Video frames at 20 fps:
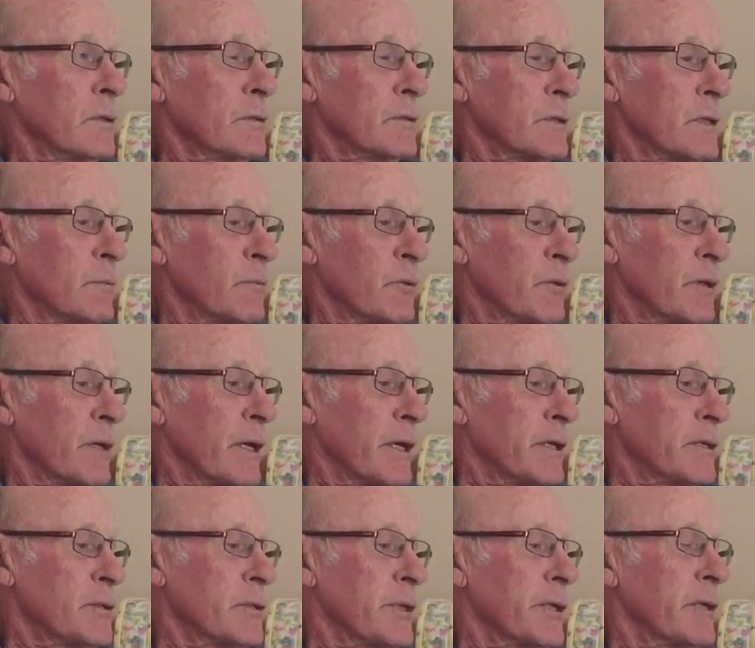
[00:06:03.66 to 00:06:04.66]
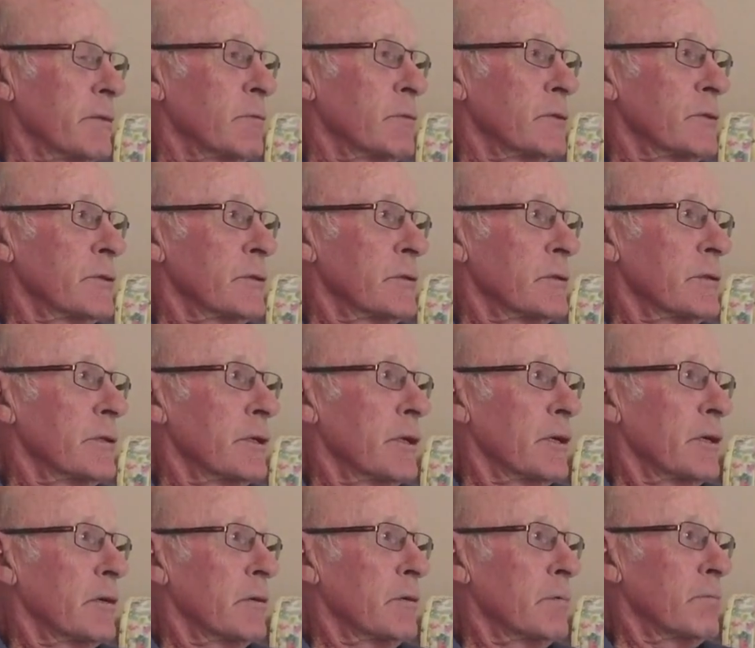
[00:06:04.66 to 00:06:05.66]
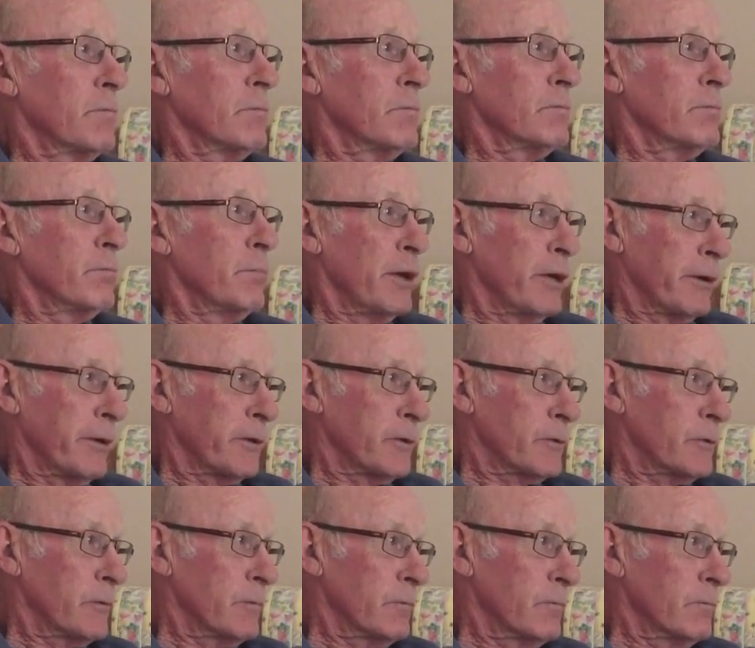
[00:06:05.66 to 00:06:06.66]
Some of the guys that I was in our barracks.